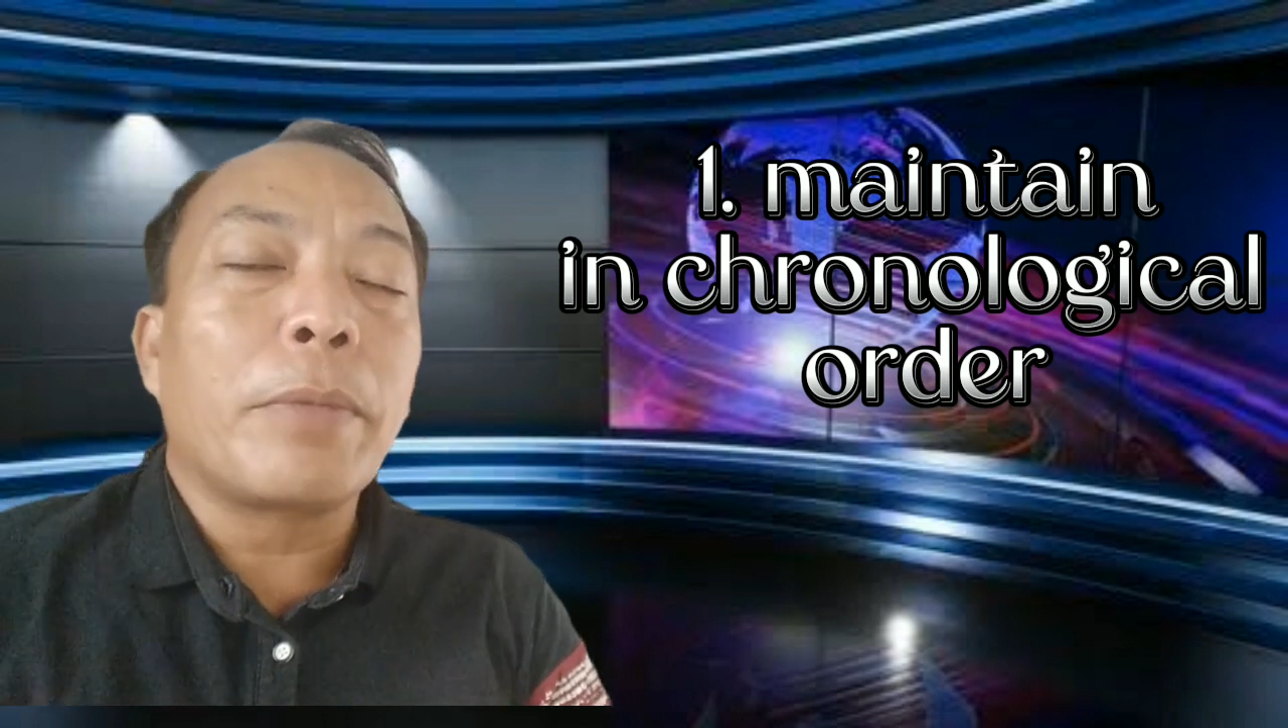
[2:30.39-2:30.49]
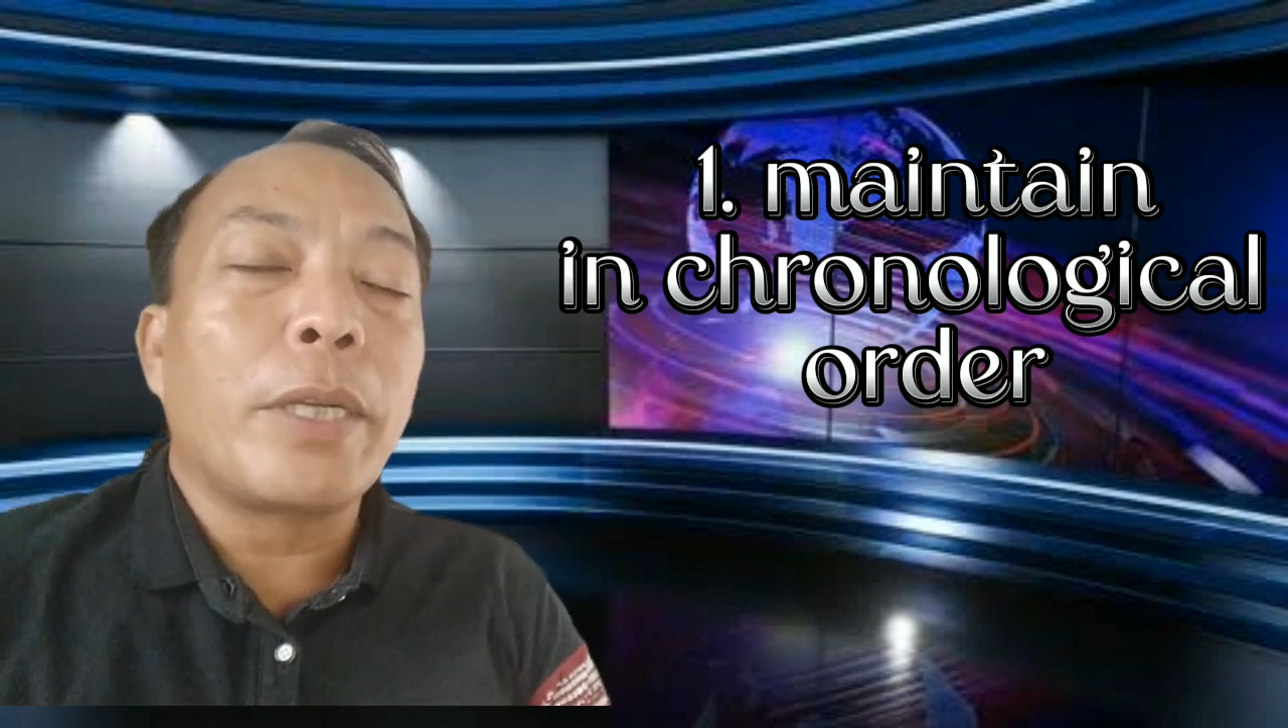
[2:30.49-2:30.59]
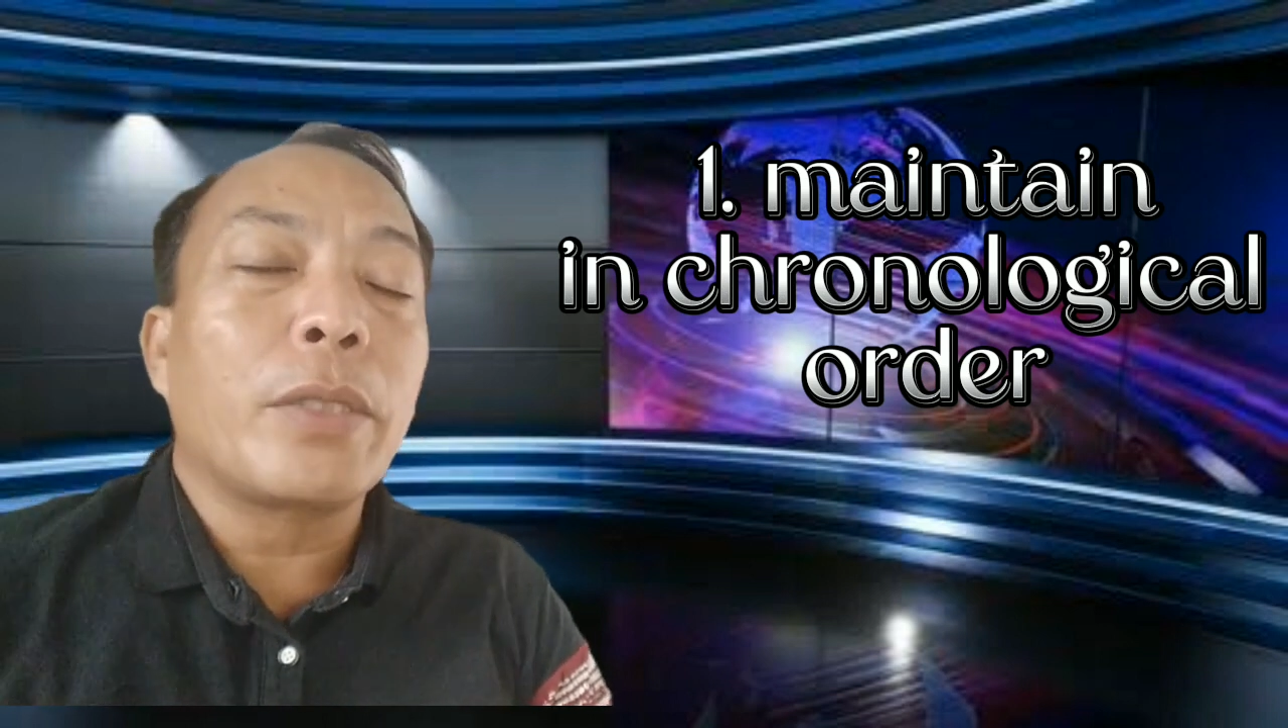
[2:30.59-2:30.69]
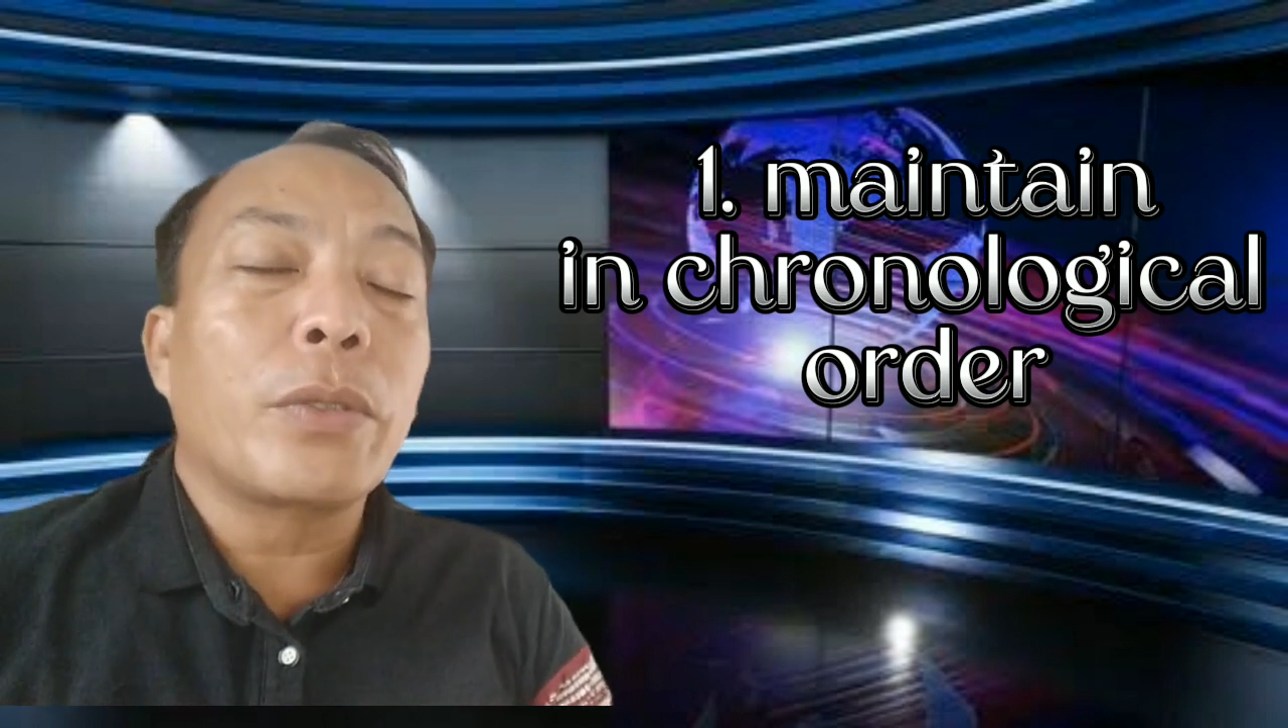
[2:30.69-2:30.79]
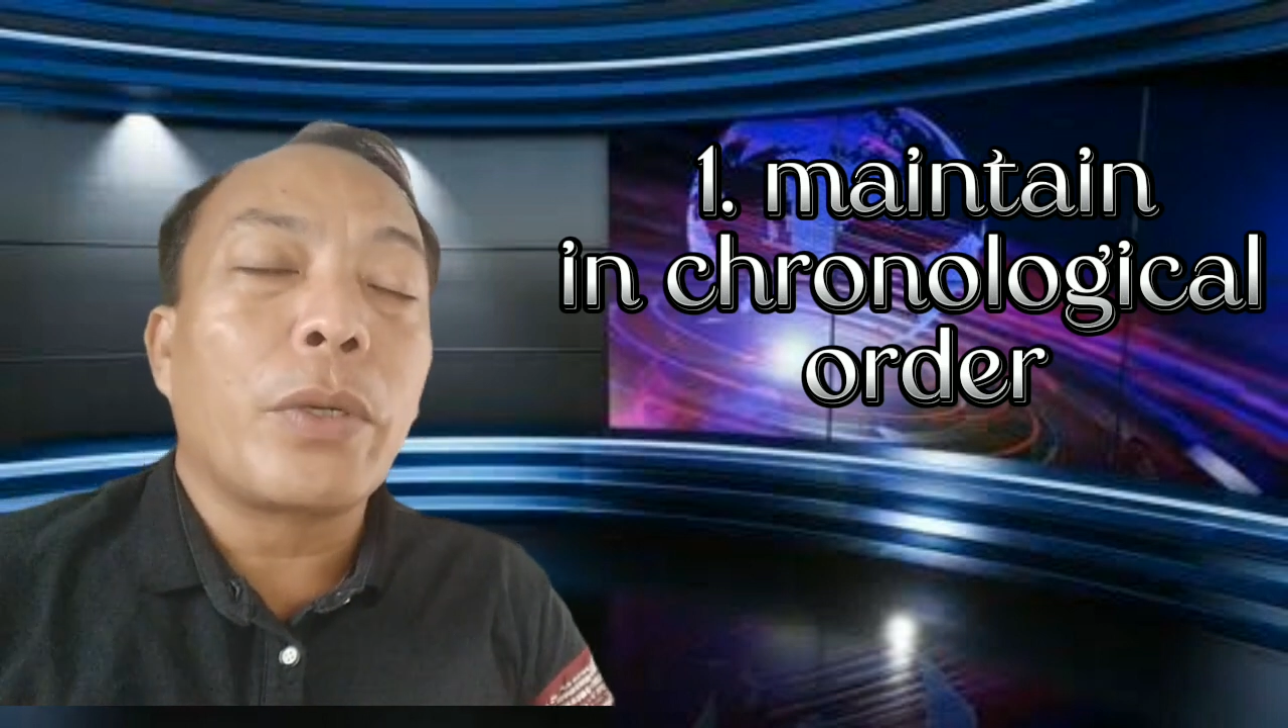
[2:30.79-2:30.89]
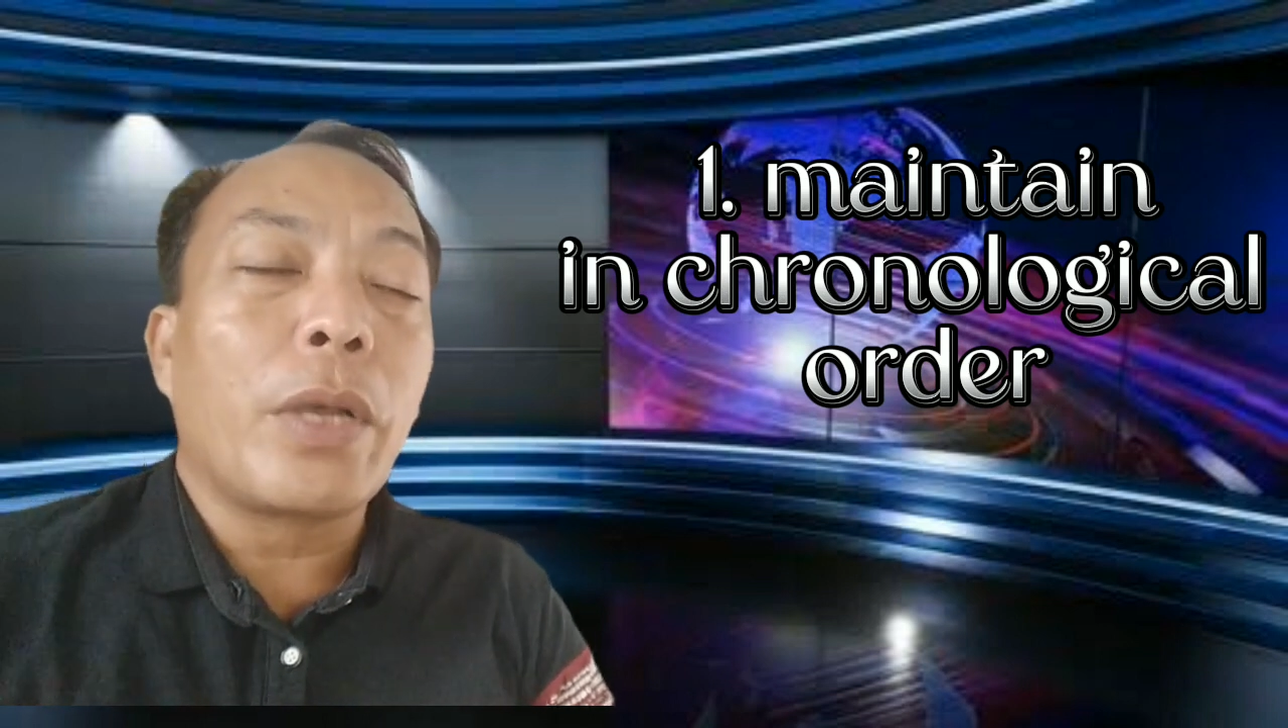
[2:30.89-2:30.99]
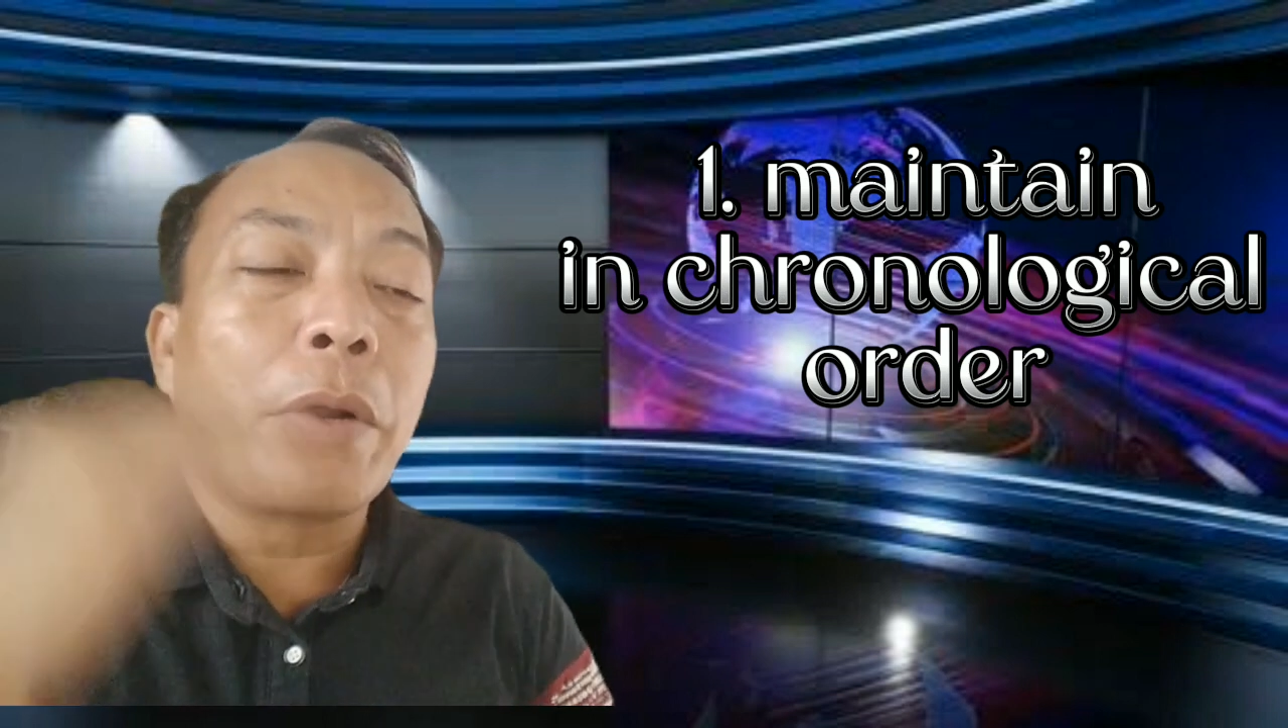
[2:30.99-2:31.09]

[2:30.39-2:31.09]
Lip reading: meaning to